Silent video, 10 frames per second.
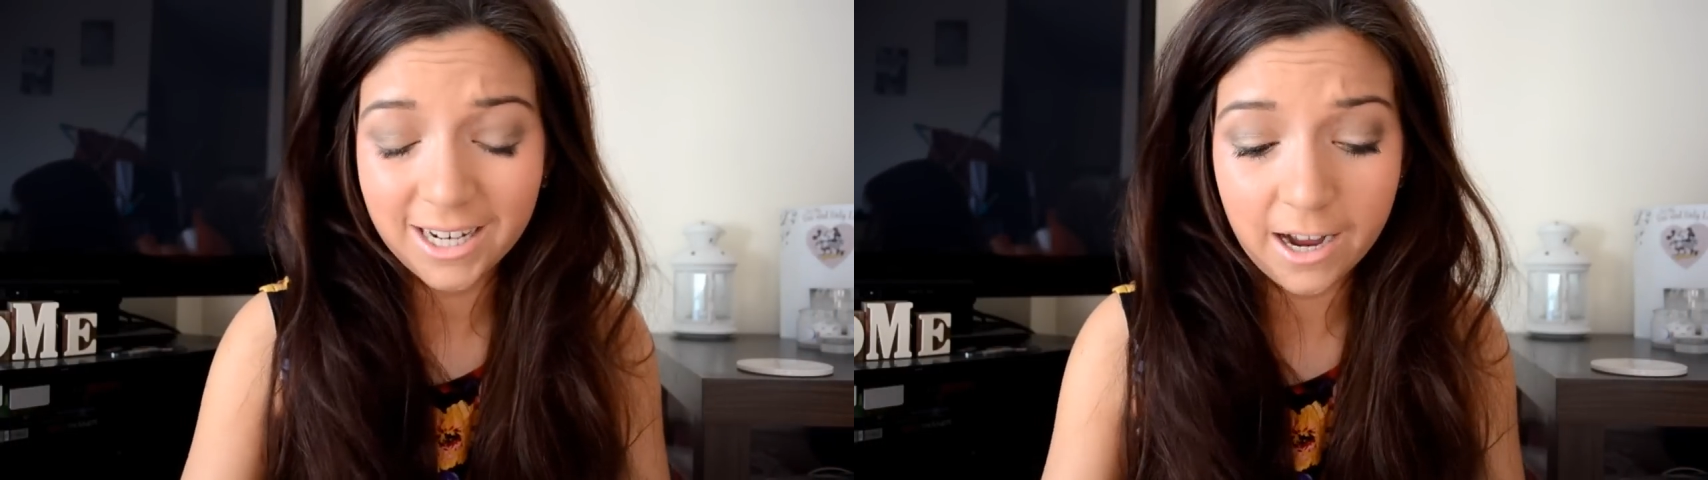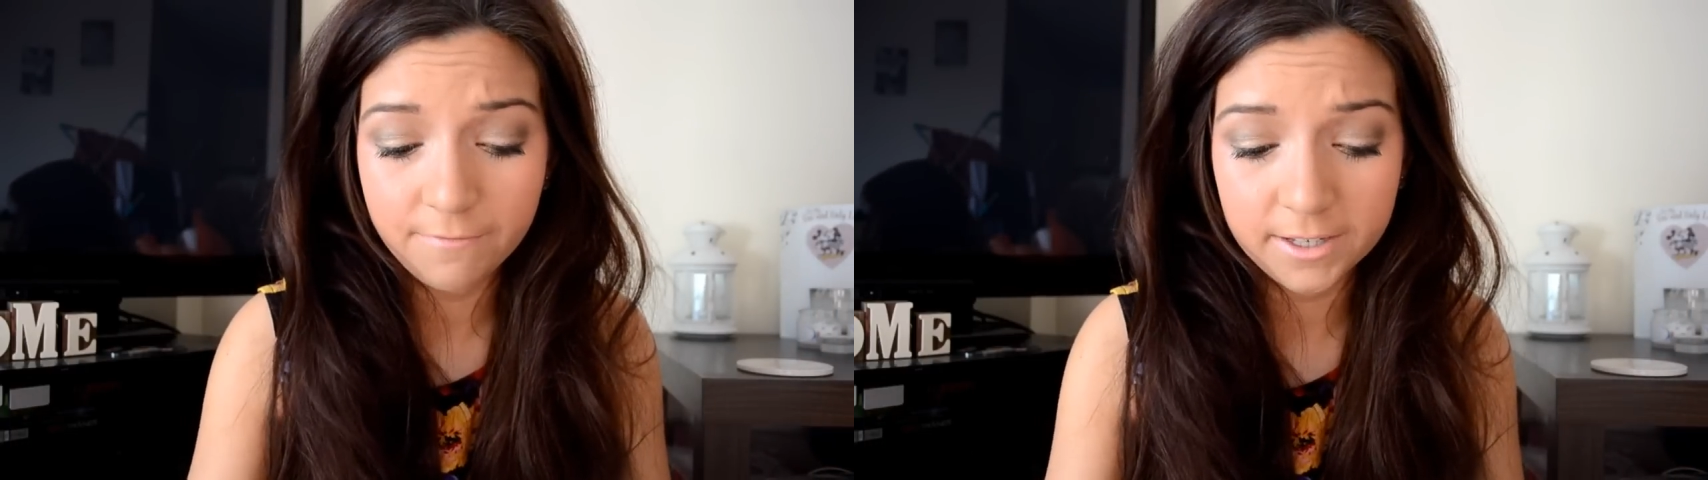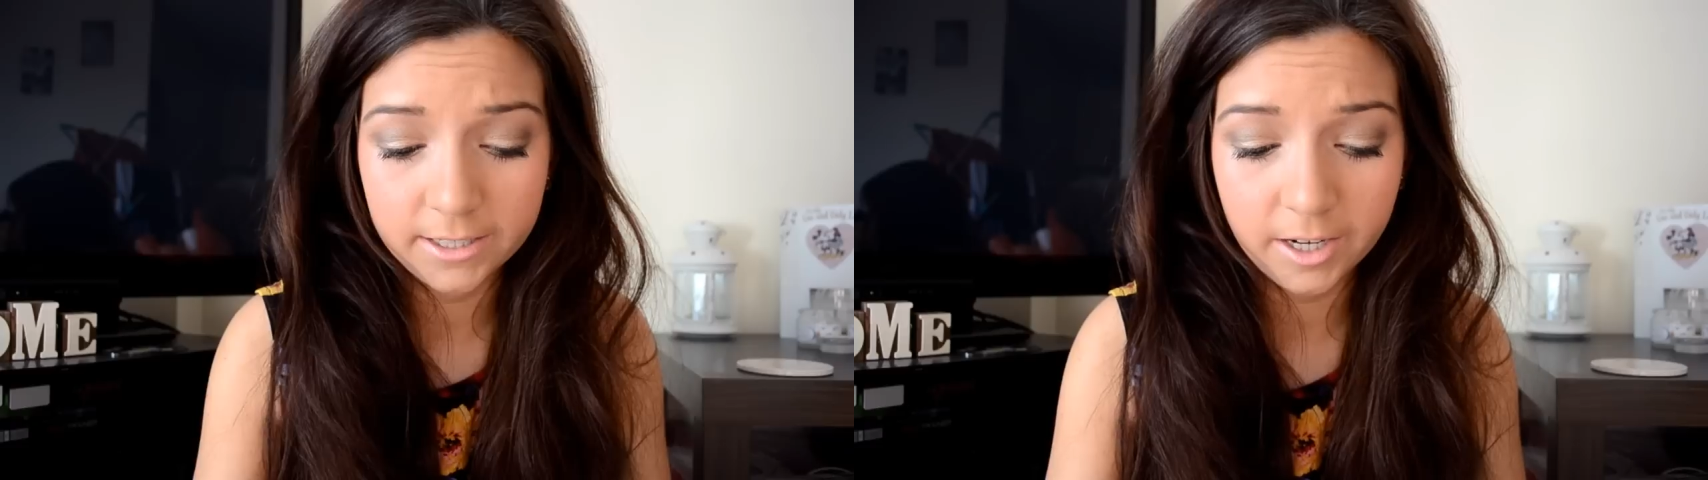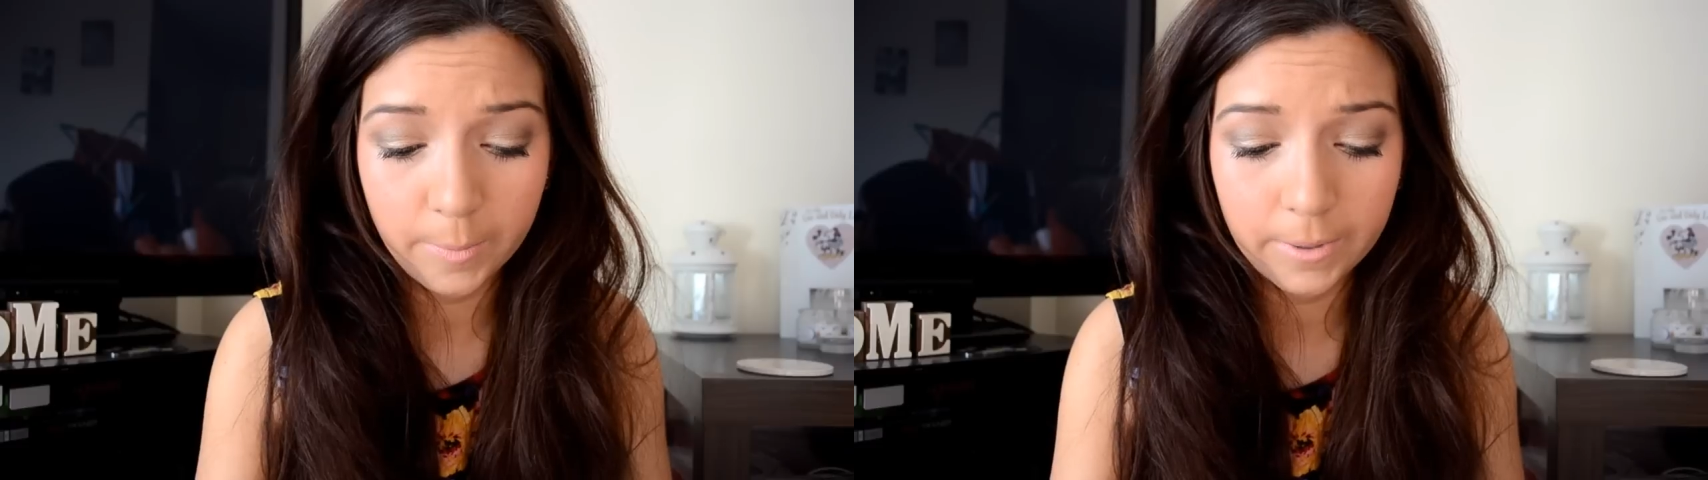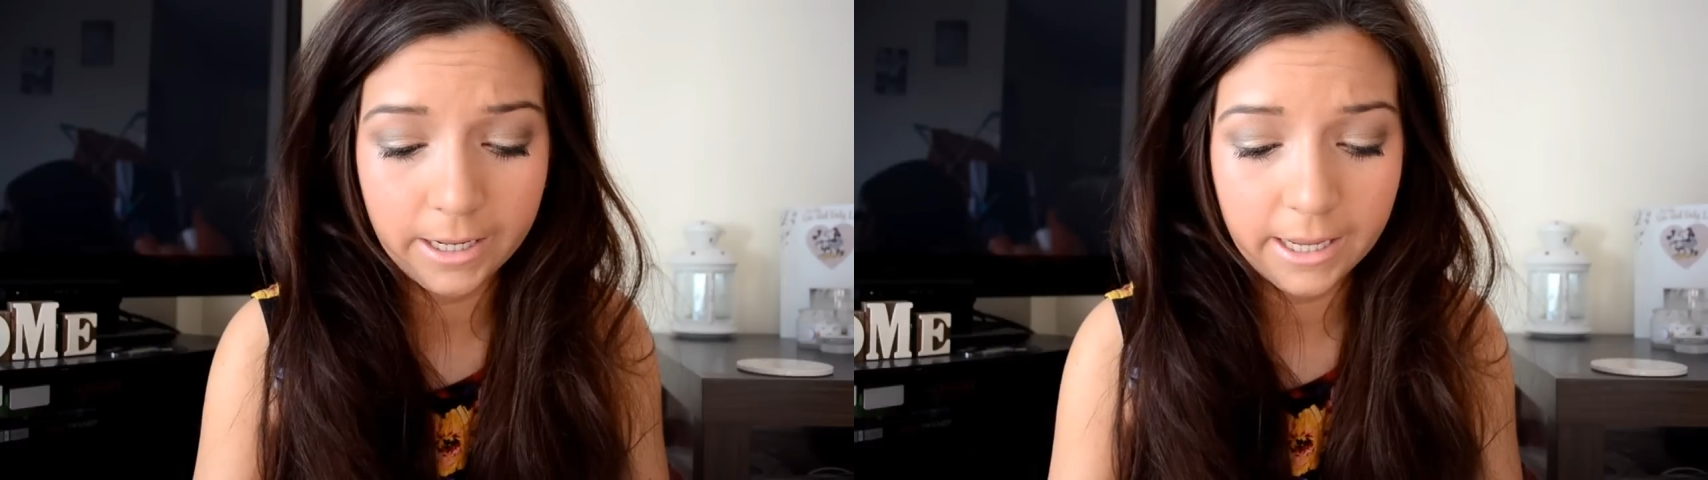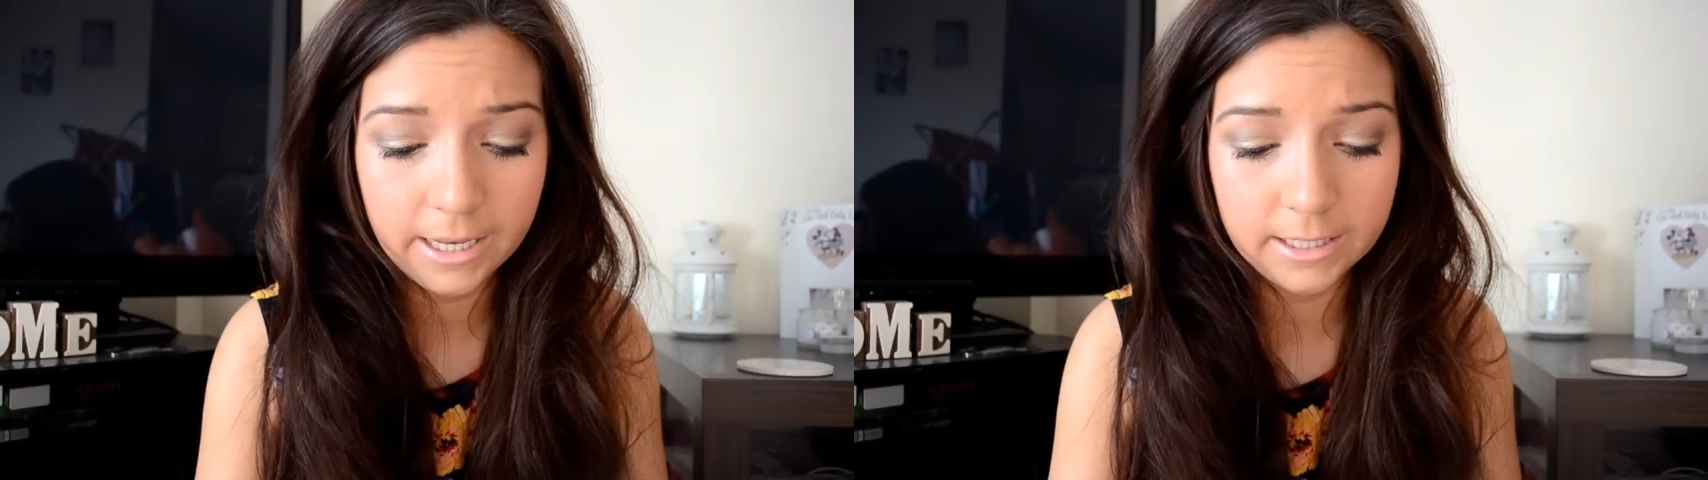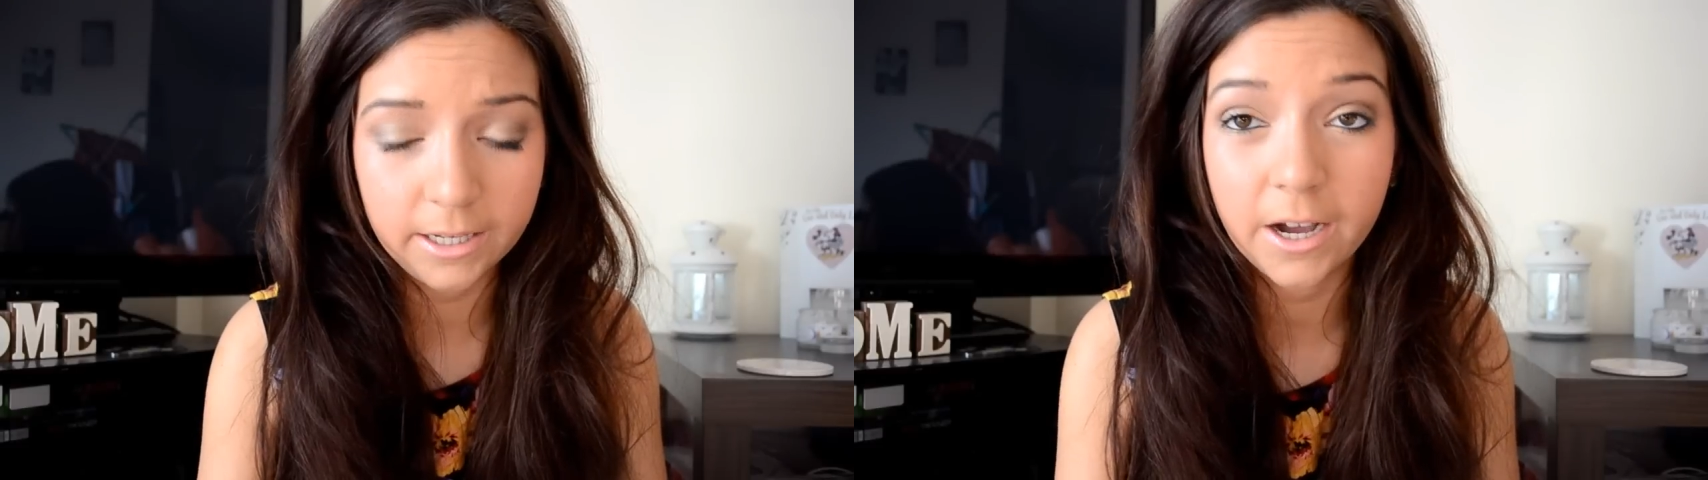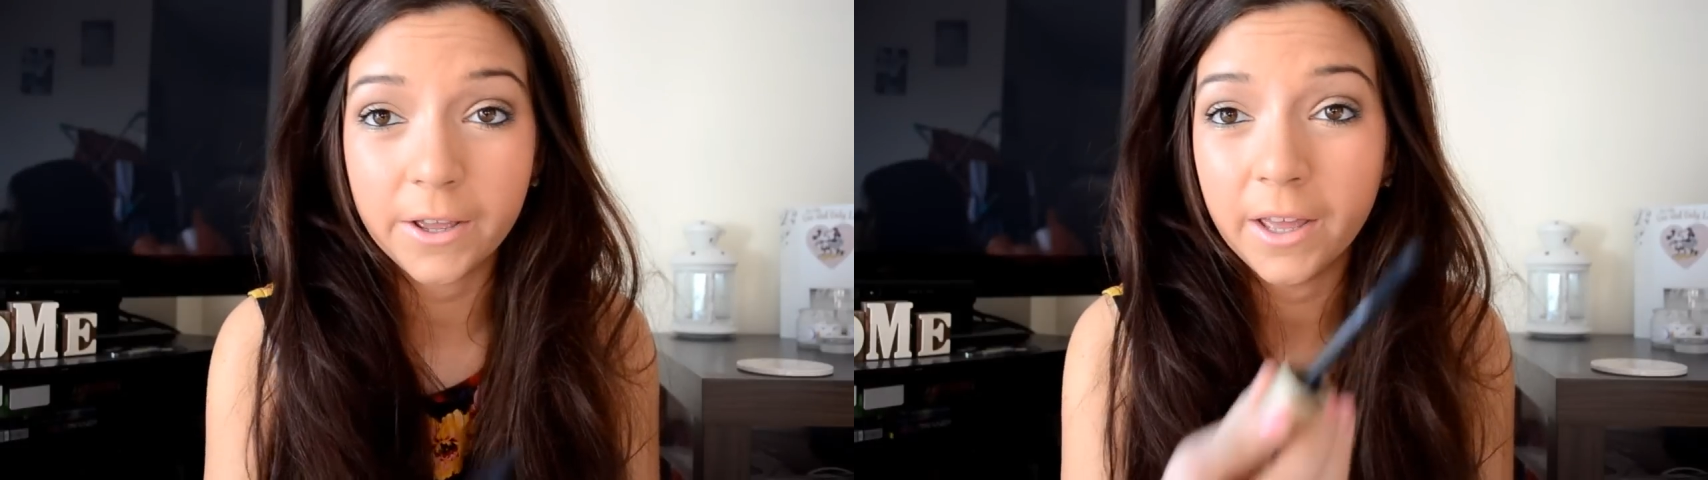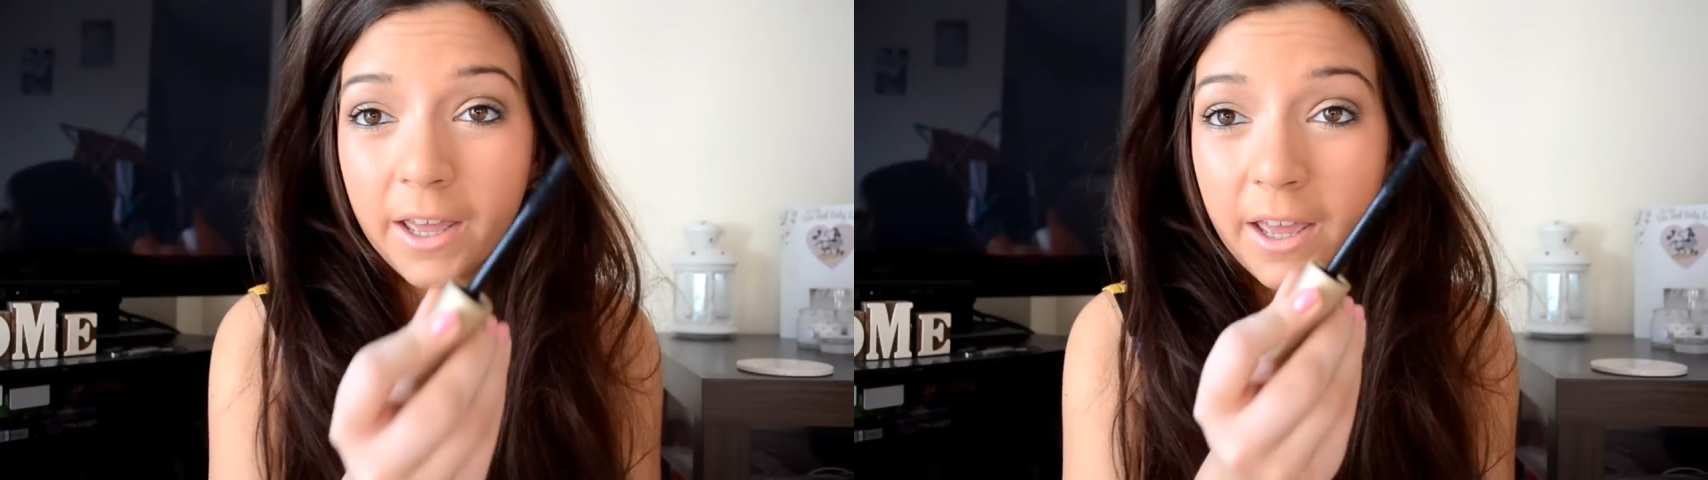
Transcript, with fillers: to have this a couple of years ago